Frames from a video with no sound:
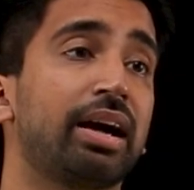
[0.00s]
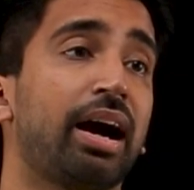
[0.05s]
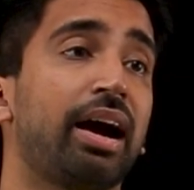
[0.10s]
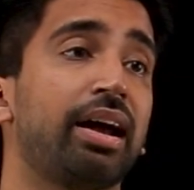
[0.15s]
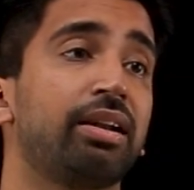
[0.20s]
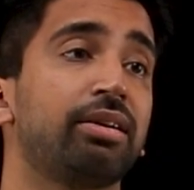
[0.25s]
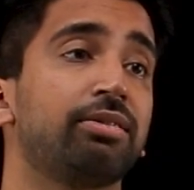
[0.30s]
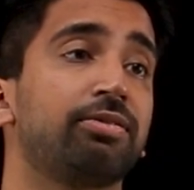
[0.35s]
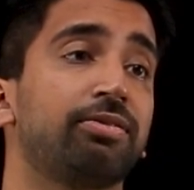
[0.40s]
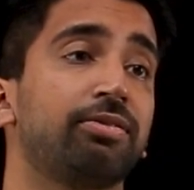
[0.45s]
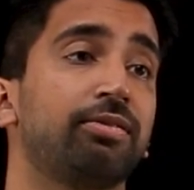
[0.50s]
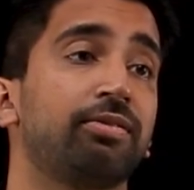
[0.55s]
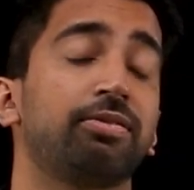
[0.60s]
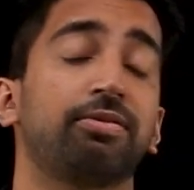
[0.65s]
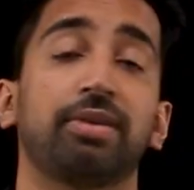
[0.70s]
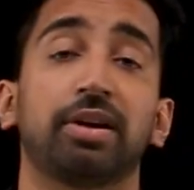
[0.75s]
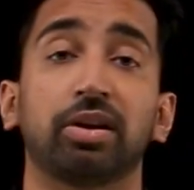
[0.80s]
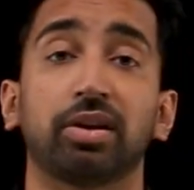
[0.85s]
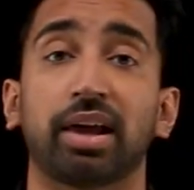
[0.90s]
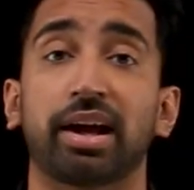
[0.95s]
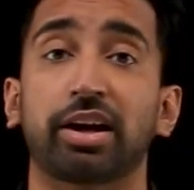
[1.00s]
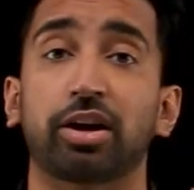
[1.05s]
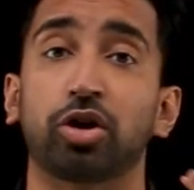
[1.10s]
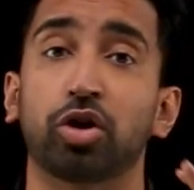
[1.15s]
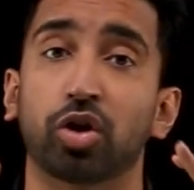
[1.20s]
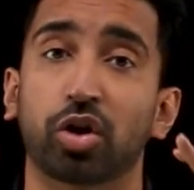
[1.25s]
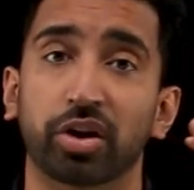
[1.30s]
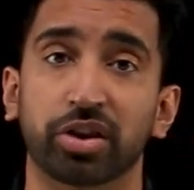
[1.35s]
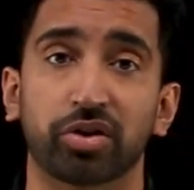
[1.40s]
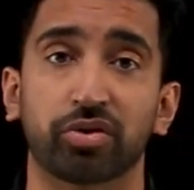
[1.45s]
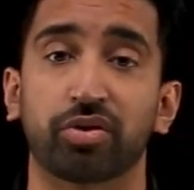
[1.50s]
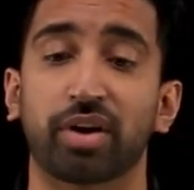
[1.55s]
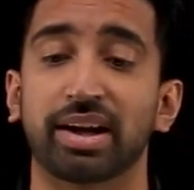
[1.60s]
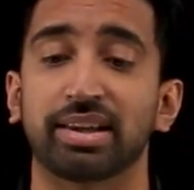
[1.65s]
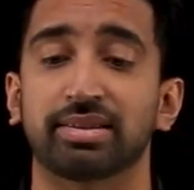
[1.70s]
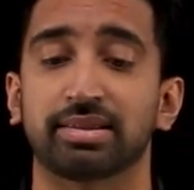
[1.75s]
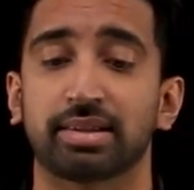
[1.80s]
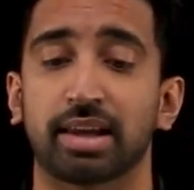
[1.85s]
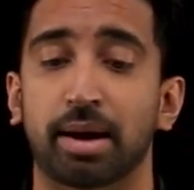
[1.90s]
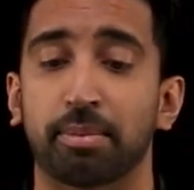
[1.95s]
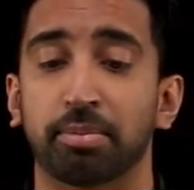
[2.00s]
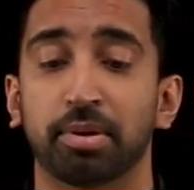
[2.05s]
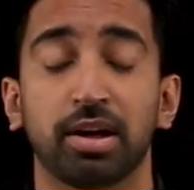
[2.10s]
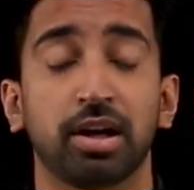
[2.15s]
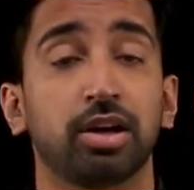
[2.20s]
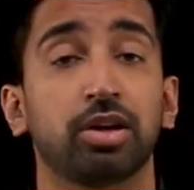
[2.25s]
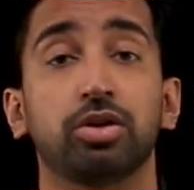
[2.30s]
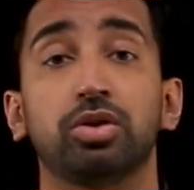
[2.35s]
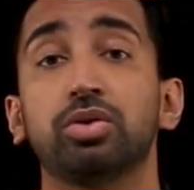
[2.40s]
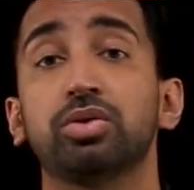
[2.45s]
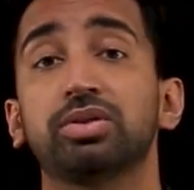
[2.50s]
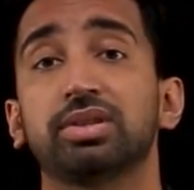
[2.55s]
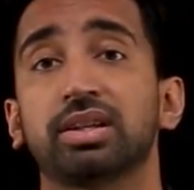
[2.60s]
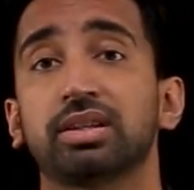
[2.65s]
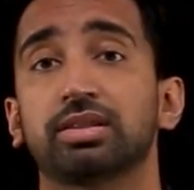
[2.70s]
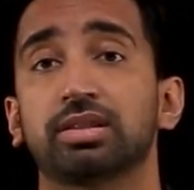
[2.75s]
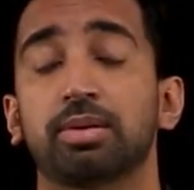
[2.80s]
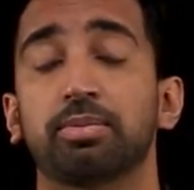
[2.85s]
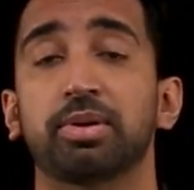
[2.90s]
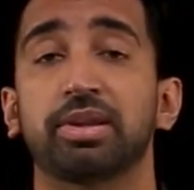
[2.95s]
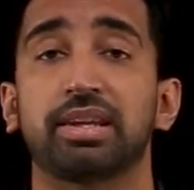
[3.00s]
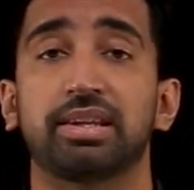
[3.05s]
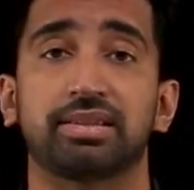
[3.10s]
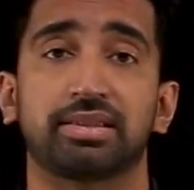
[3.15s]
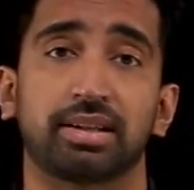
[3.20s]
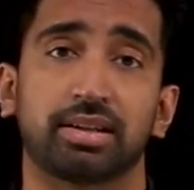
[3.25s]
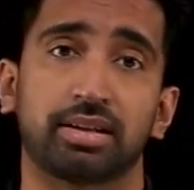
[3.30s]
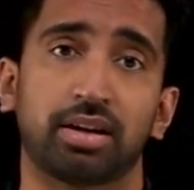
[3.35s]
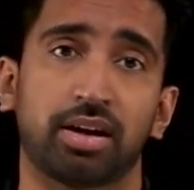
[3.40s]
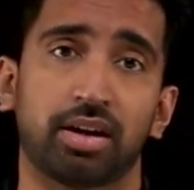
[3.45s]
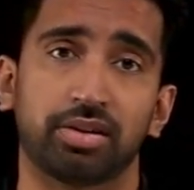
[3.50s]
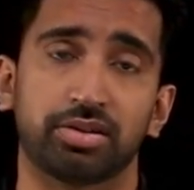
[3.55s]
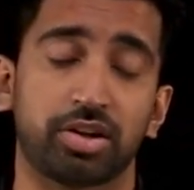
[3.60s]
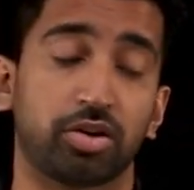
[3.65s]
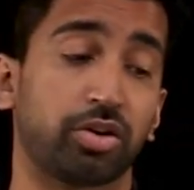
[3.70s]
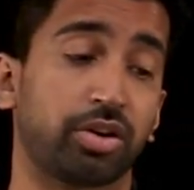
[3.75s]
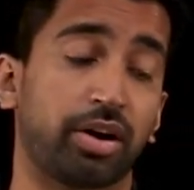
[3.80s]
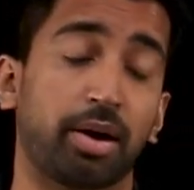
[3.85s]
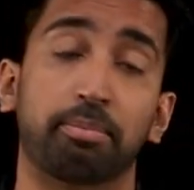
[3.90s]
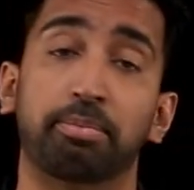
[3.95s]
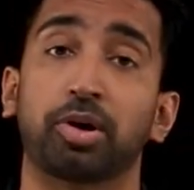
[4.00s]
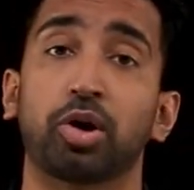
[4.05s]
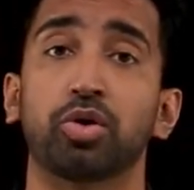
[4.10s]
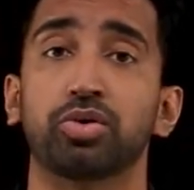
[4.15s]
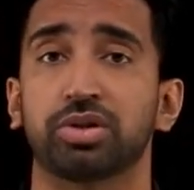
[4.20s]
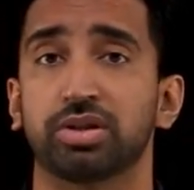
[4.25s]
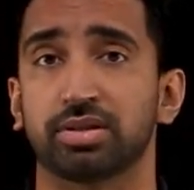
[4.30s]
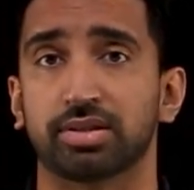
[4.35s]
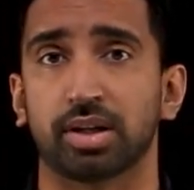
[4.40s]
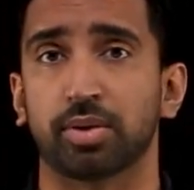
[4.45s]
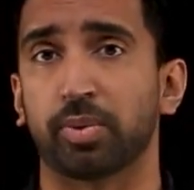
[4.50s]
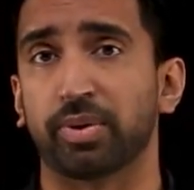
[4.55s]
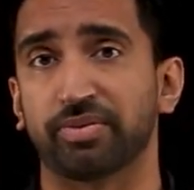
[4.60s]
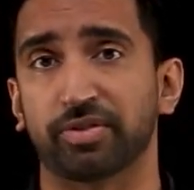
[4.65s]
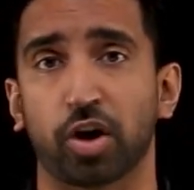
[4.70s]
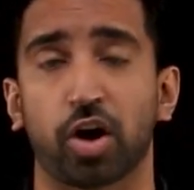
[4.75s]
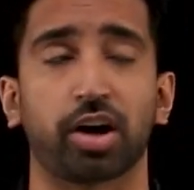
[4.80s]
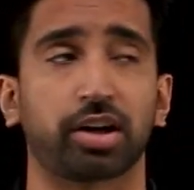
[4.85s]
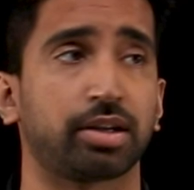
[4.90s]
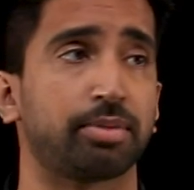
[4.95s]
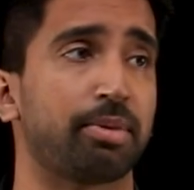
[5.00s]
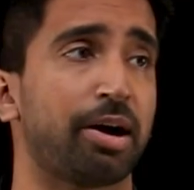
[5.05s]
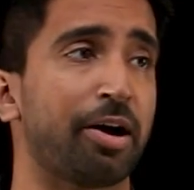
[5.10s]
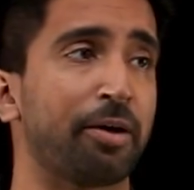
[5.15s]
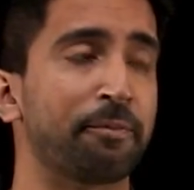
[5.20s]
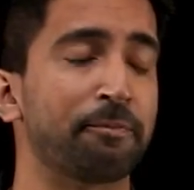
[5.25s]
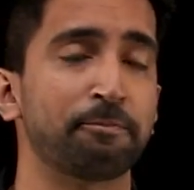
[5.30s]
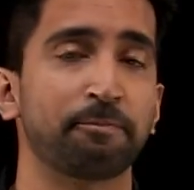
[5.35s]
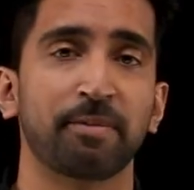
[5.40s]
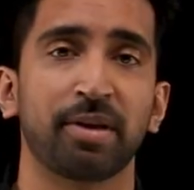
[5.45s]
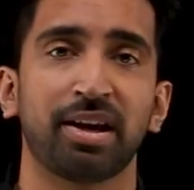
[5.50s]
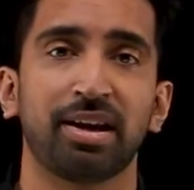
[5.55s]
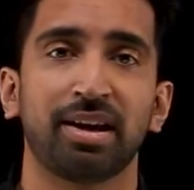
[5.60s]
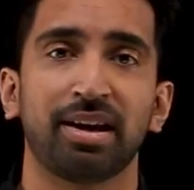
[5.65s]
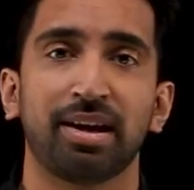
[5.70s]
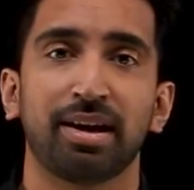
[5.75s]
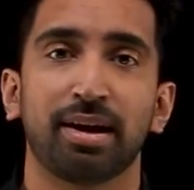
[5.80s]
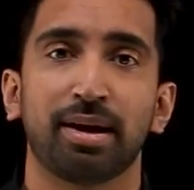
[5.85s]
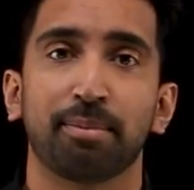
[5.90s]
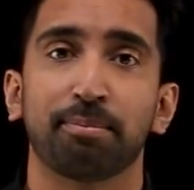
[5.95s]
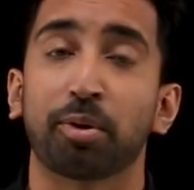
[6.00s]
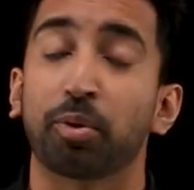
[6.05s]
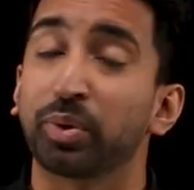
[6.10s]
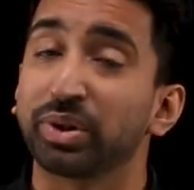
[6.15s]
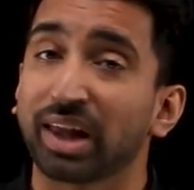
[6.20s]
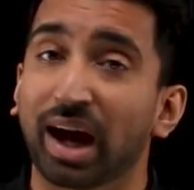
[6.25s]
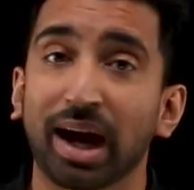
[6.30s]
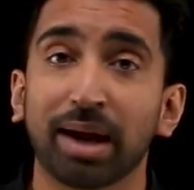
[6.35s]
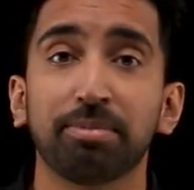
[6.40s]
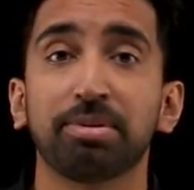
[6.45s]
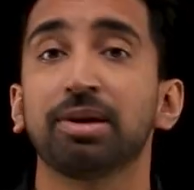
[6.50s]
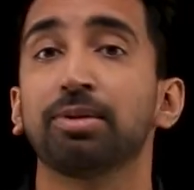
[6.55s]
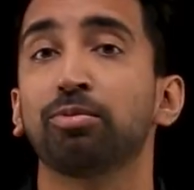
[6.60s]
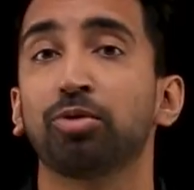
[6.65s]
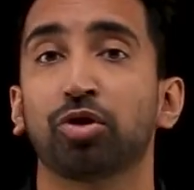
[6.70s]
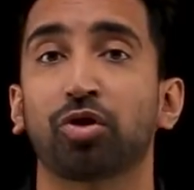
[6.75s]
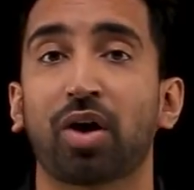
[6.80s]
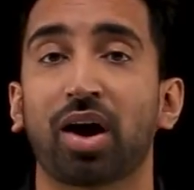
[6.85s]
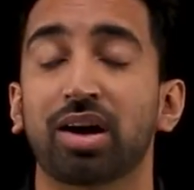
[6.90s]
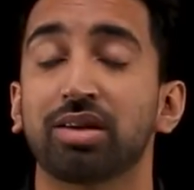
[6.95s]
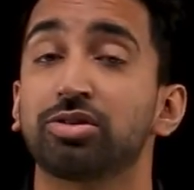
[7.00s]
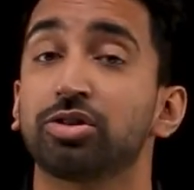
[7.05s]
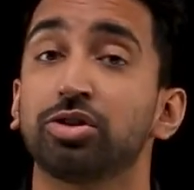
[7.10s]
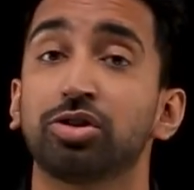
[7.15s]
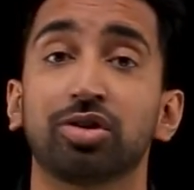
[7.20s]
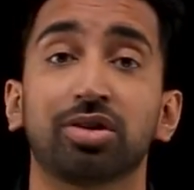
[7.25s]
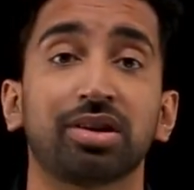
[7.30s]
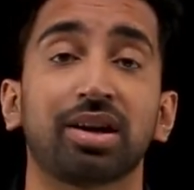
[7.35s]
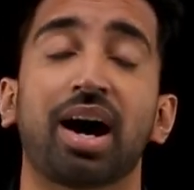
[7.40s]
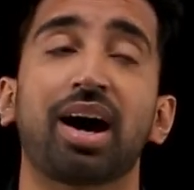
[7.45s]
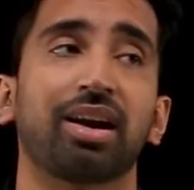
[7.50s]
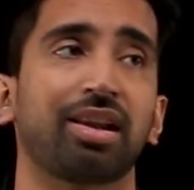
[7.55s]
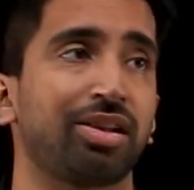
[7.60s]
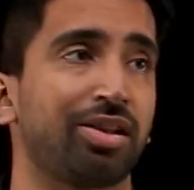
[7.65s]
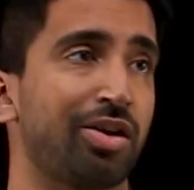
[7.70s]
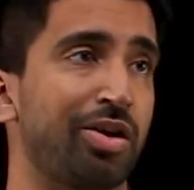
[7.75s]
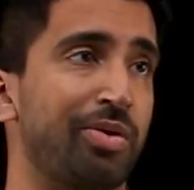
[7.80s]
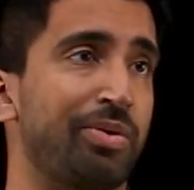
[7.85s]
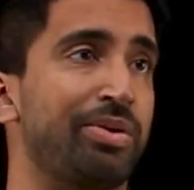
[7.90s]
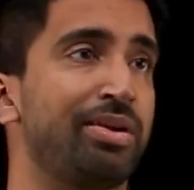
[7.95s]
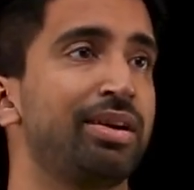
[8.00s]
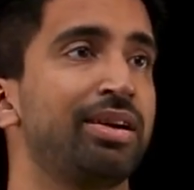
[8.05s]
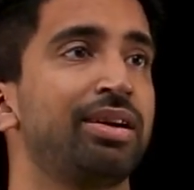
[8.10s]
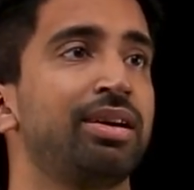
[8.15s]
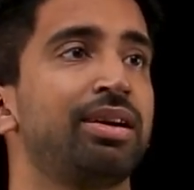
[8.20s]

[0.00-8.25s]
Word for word: kind of feel like you're on the right step using some of these technology or approaches that we've talked about. But with IBM Garage, you're not alone.